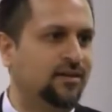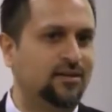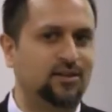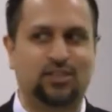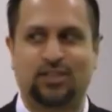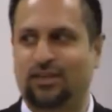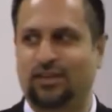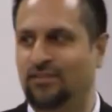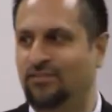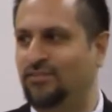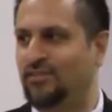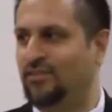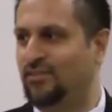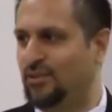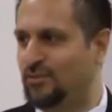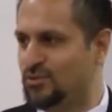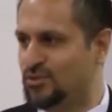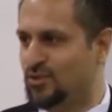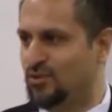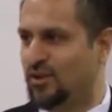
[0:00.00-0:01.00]
Shiv if he
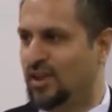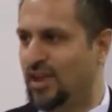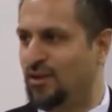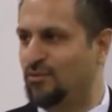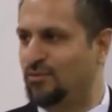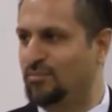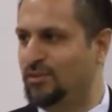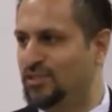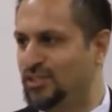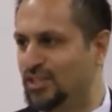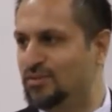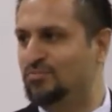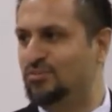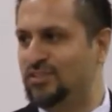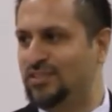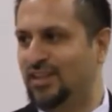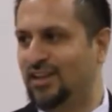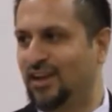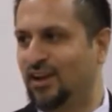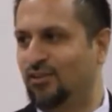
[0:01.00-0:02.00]
was okay with me just
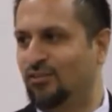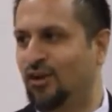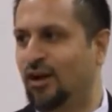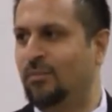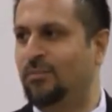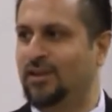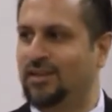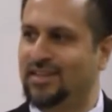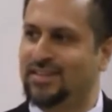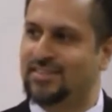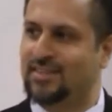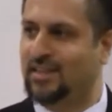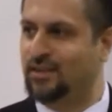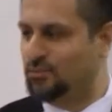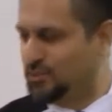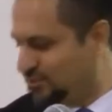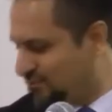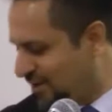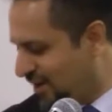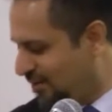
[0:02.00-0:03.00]
presenting on Rabia, and he said he
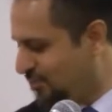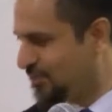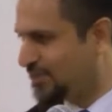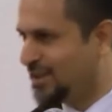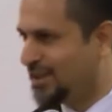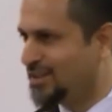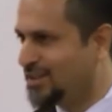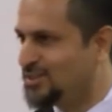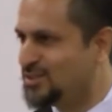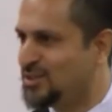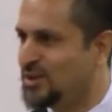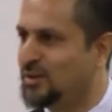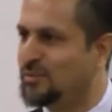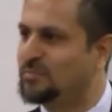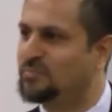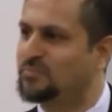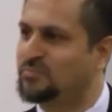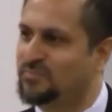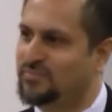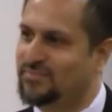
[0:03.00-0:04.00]
was fine with
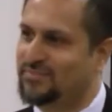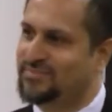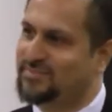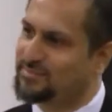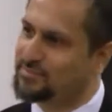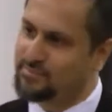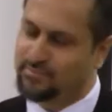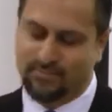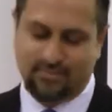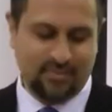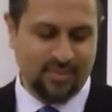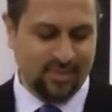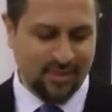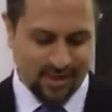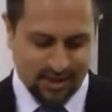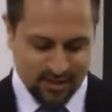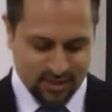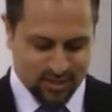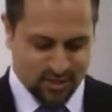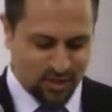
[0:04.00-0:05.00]

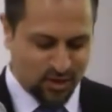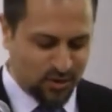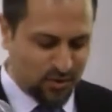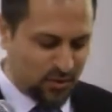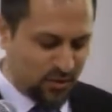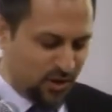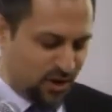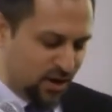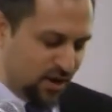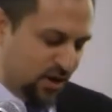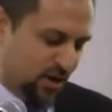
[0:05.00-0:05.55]
that. So, so